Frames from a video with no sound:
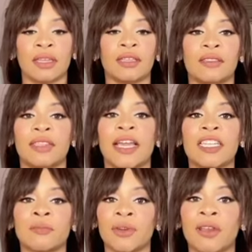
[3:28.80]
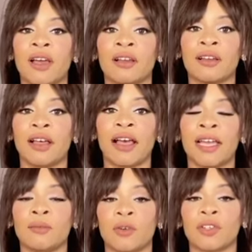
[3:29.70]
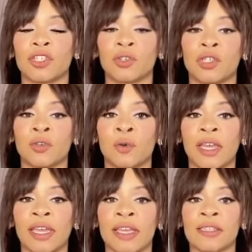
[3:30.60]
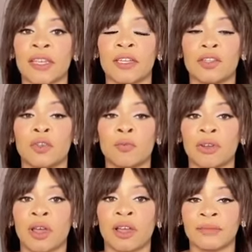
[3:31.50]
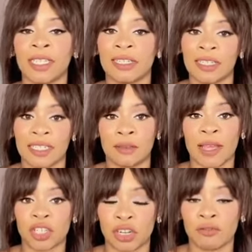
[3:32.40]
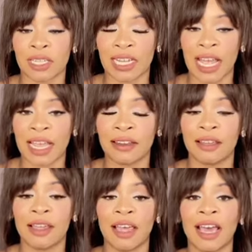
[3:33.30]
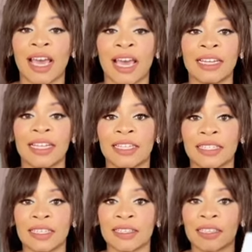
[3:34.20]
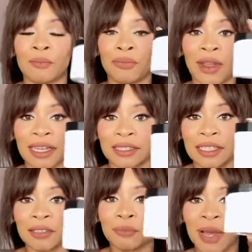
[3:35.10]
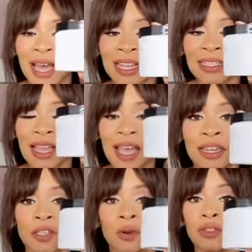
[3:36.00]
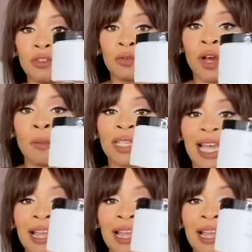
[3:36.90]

next product i am going to show you is a new product in the skin by Jada line and it is the brightening pad and you all know how much i